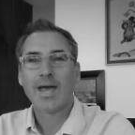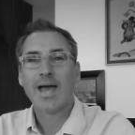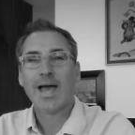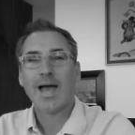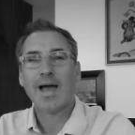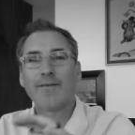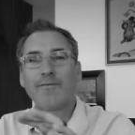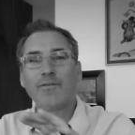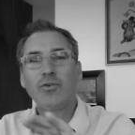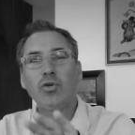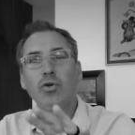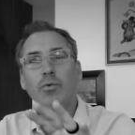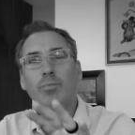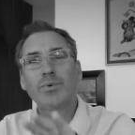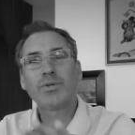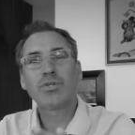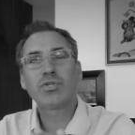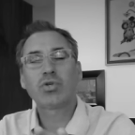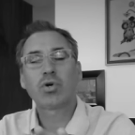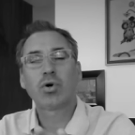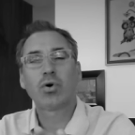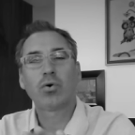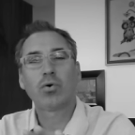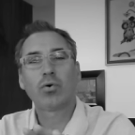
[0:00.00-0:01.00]
Have you been
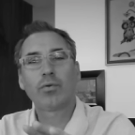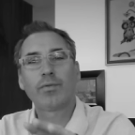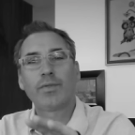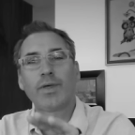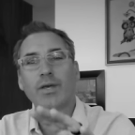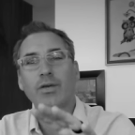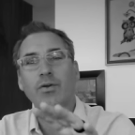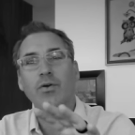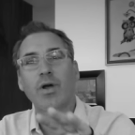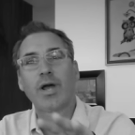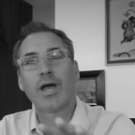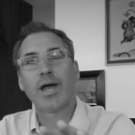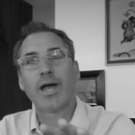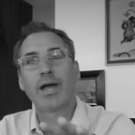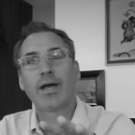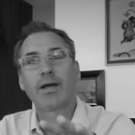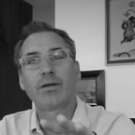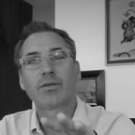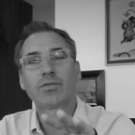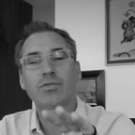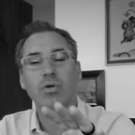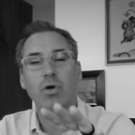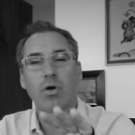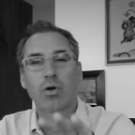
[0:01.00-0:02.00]
told that your
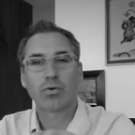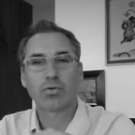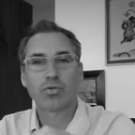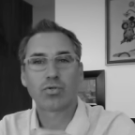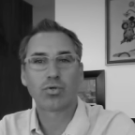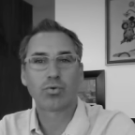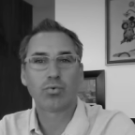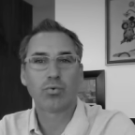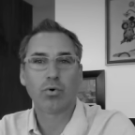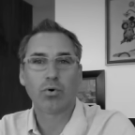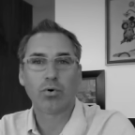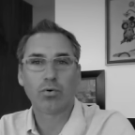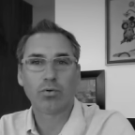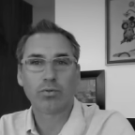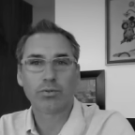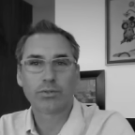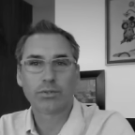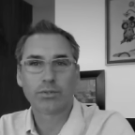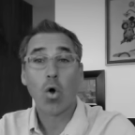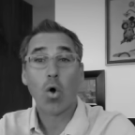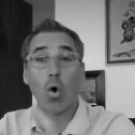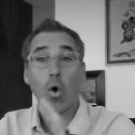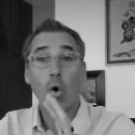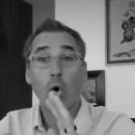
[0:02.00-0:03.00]
eggs are too old,
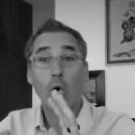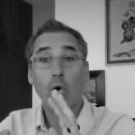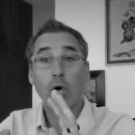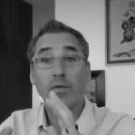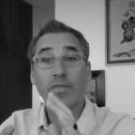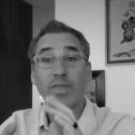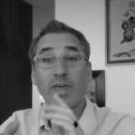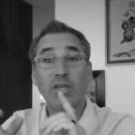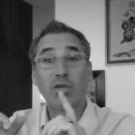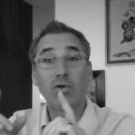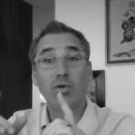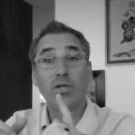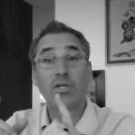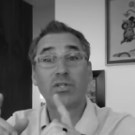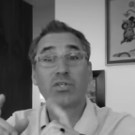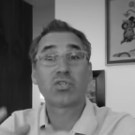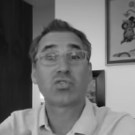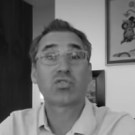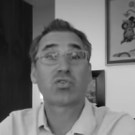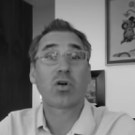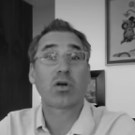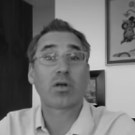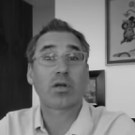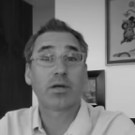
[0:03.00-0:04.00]
or that you need to
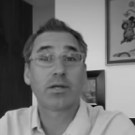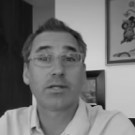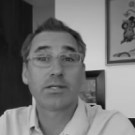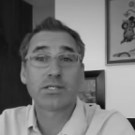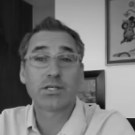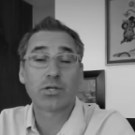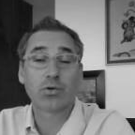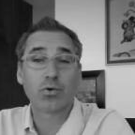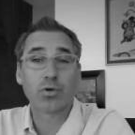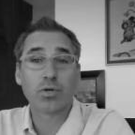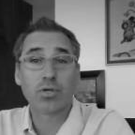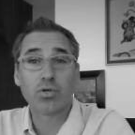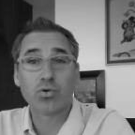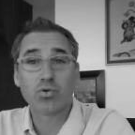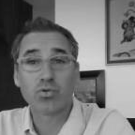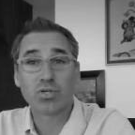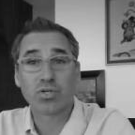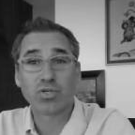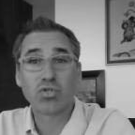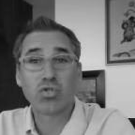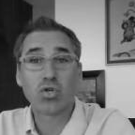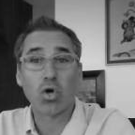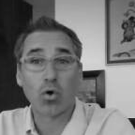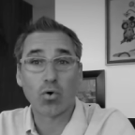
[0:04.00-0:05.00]
start considering using
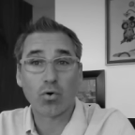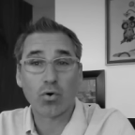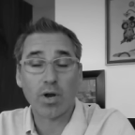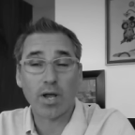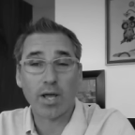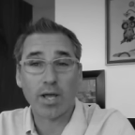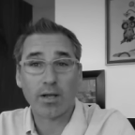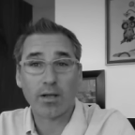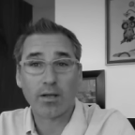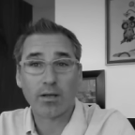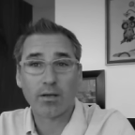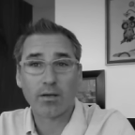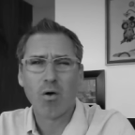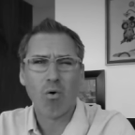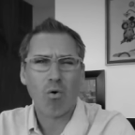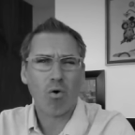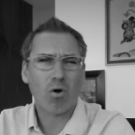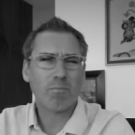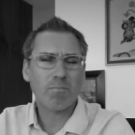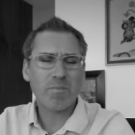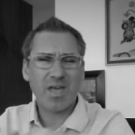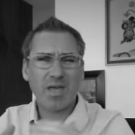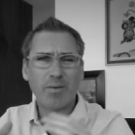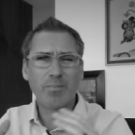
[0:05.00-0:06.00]
donor egg? Or
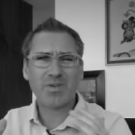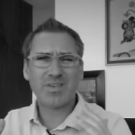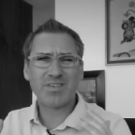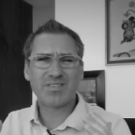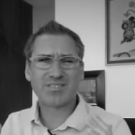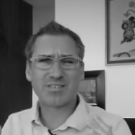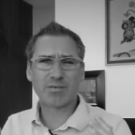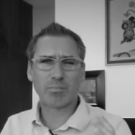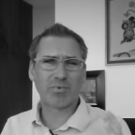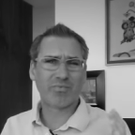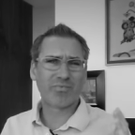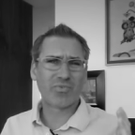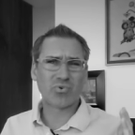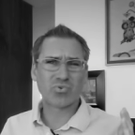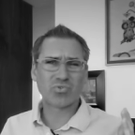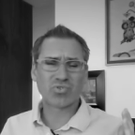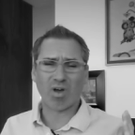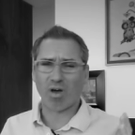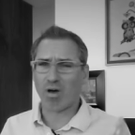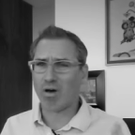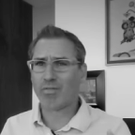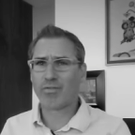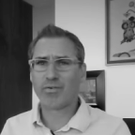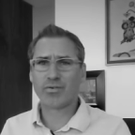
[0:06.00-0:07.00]
maybe some of those
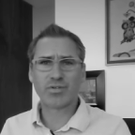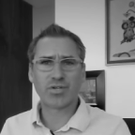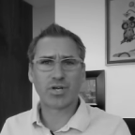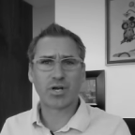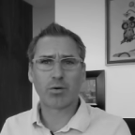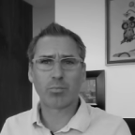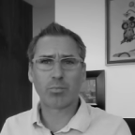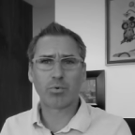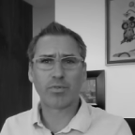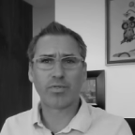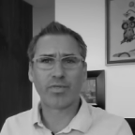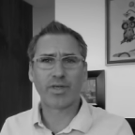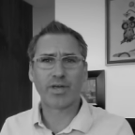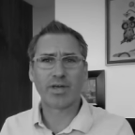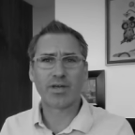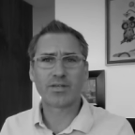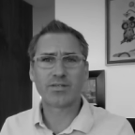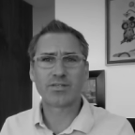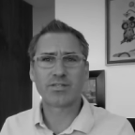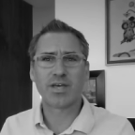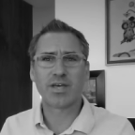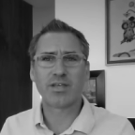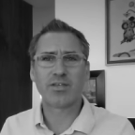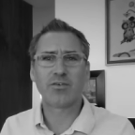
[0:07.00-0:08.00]
other terrible things
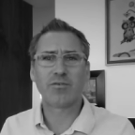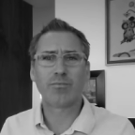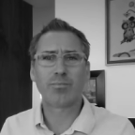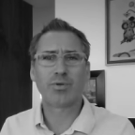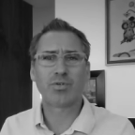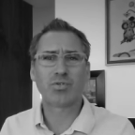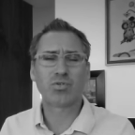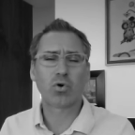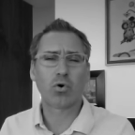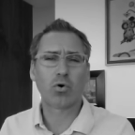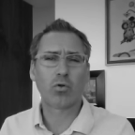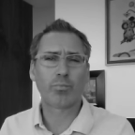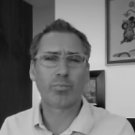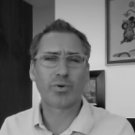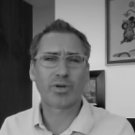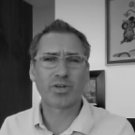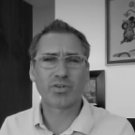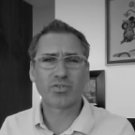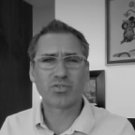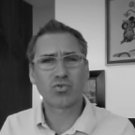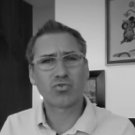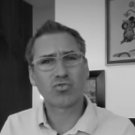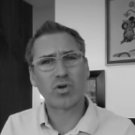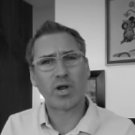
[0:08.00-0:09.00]
that you've been told because
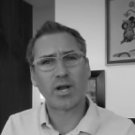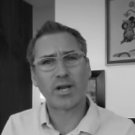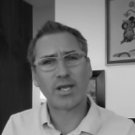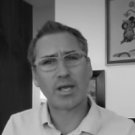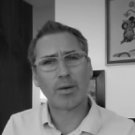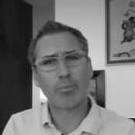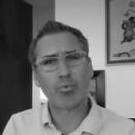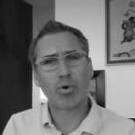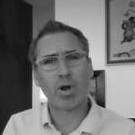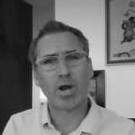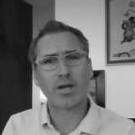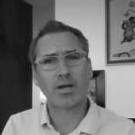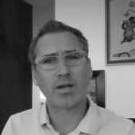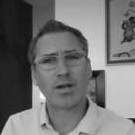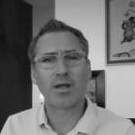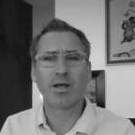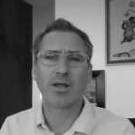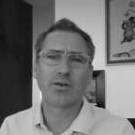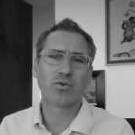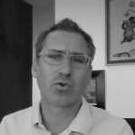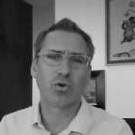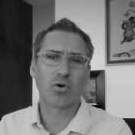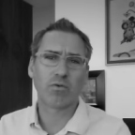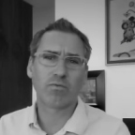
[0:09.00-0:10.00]
you're trying to get pregnant and
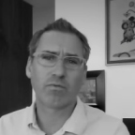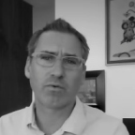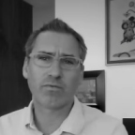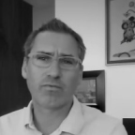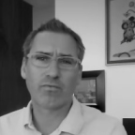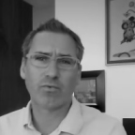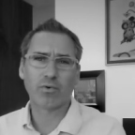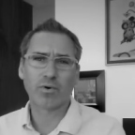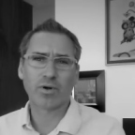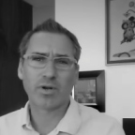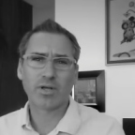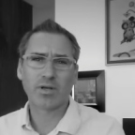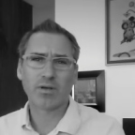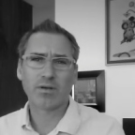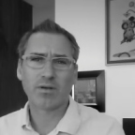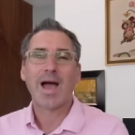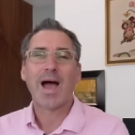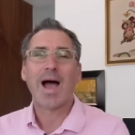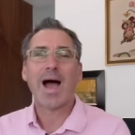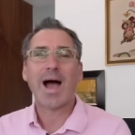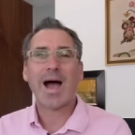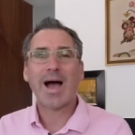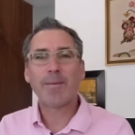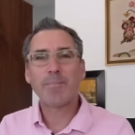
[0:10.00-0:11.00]
you're over 40?
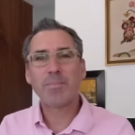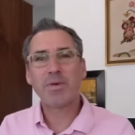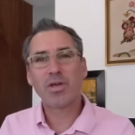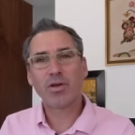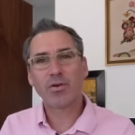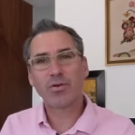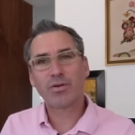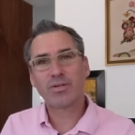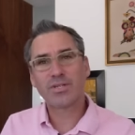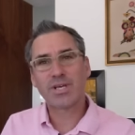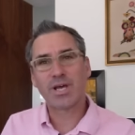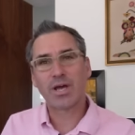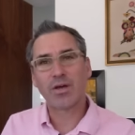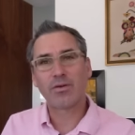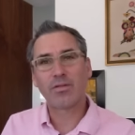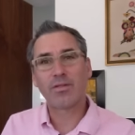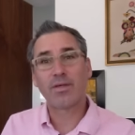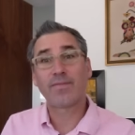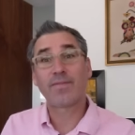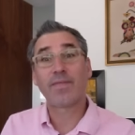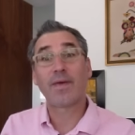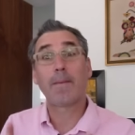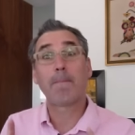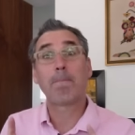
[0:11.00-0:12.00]
I'm here to tell you that
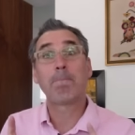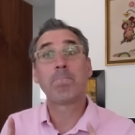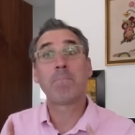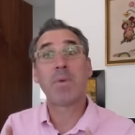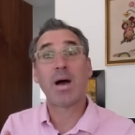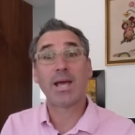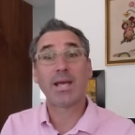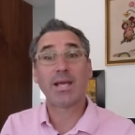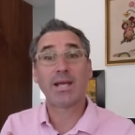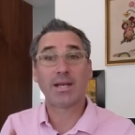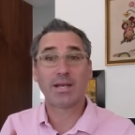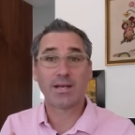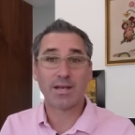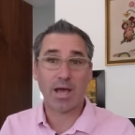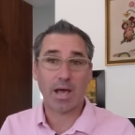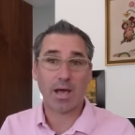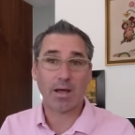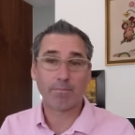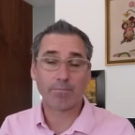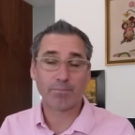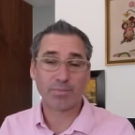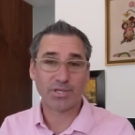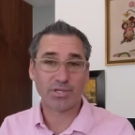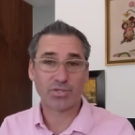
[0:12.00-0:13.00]
they might not
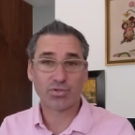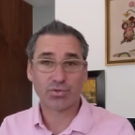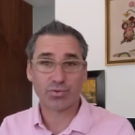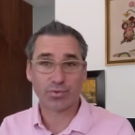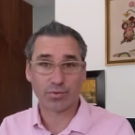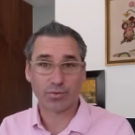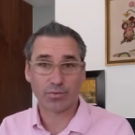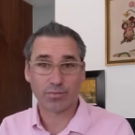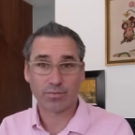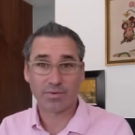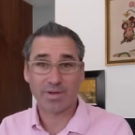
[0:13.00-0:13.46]
be true,